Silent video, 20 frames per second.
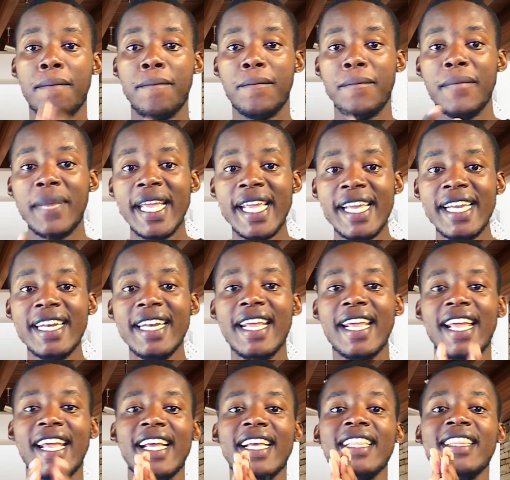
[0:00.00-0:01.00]

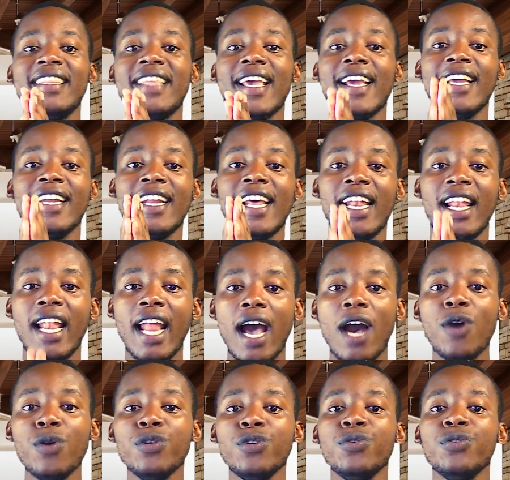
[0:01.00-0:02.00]
meaning they can
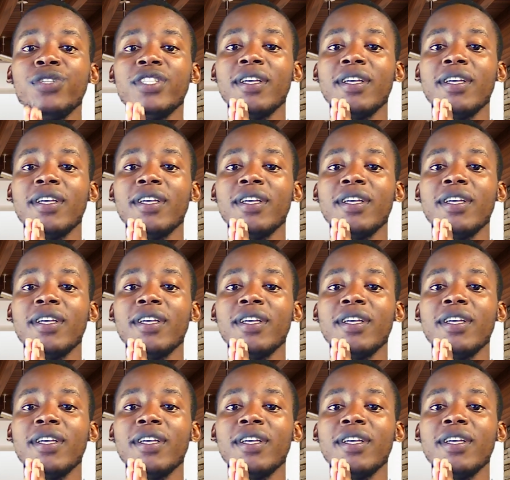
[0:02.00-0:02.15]
allow you